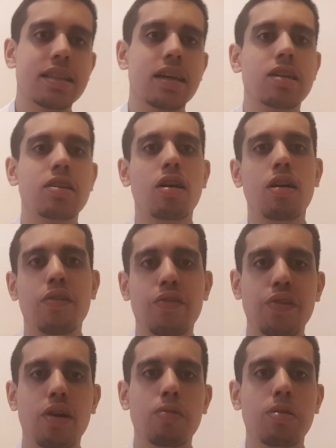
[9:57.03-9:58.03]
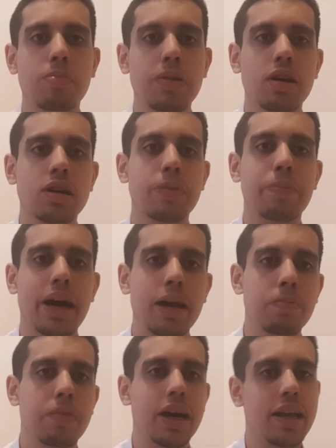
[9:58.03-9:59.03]
the top four will be
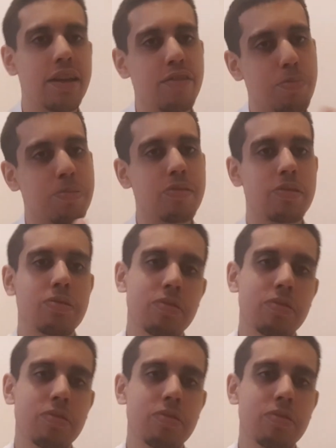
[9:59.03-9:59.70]
occupied by Liverpool,